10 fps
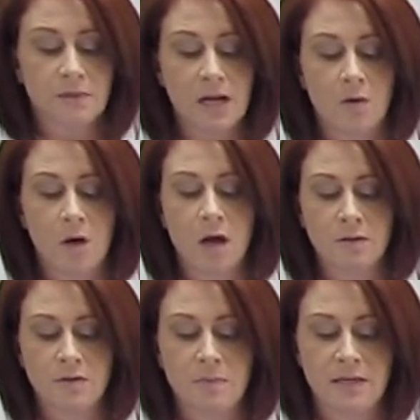I will
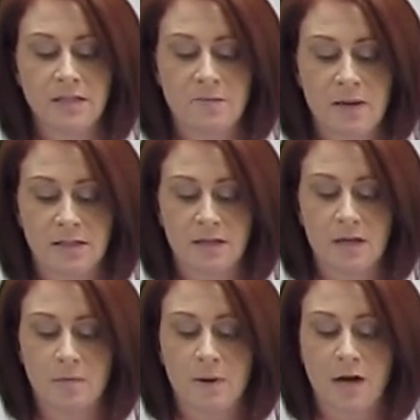also be inspecting
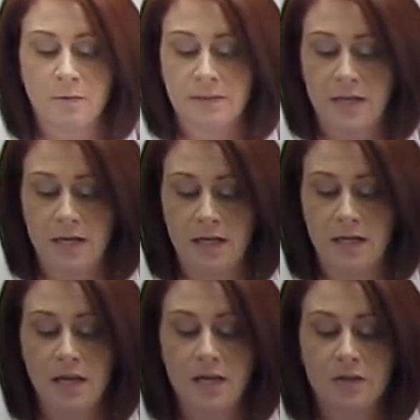and palpating